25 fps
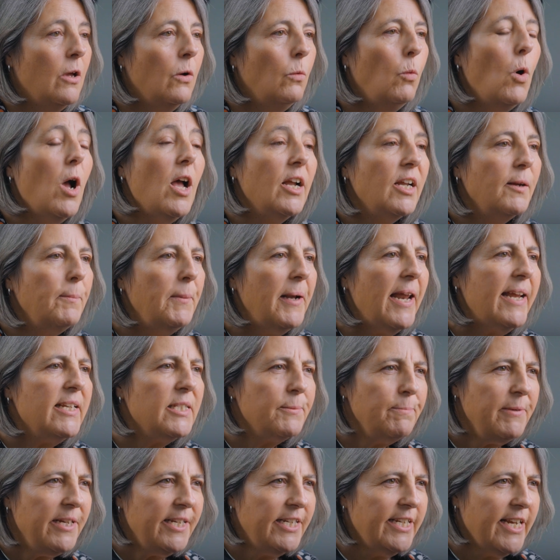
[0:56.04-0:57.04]

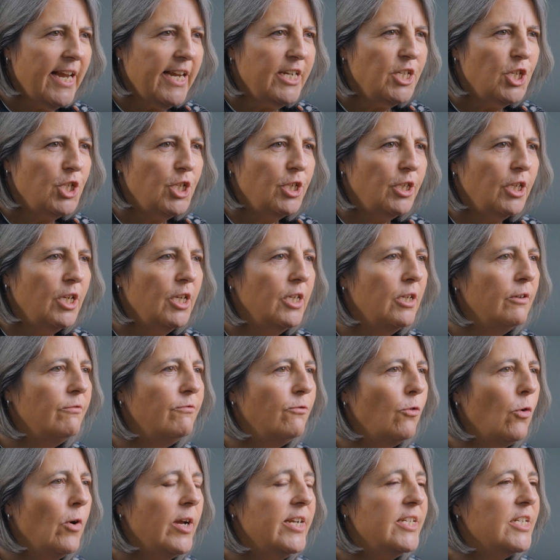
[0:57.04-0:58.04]
Workplace mediation can
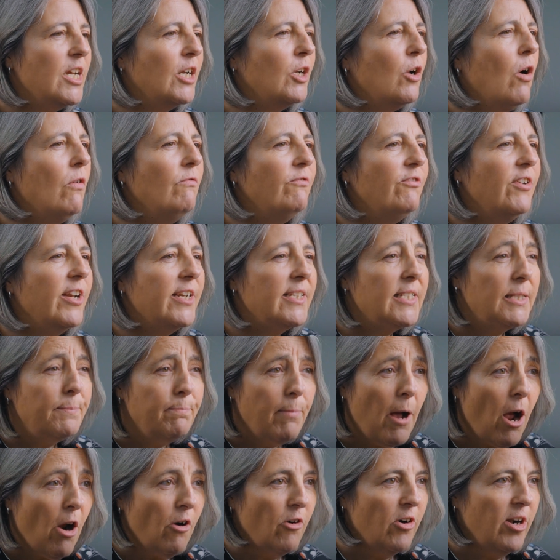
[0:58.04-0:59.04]
avoid a conflict
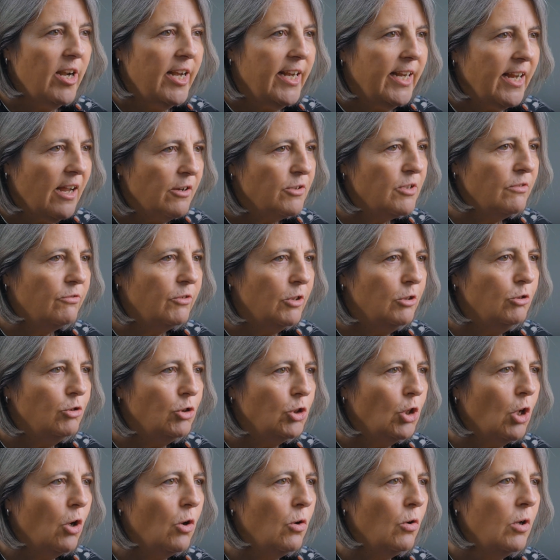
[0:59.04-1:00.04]
spiraling out of
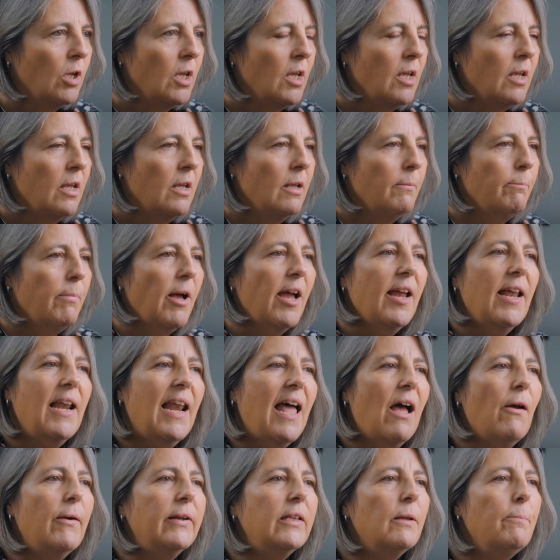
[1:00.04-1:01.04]
control by
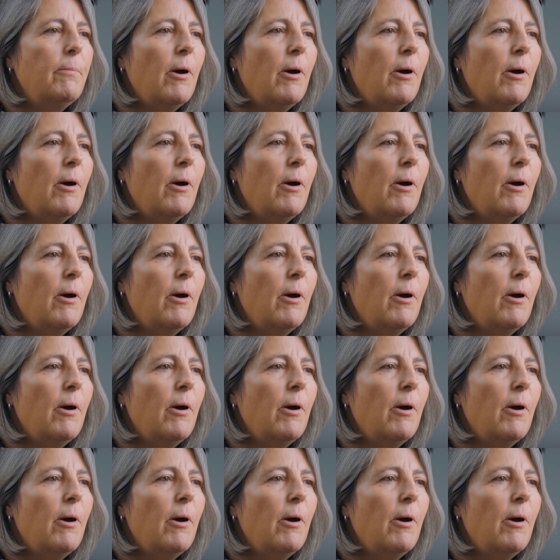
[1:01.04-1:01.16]
allowing the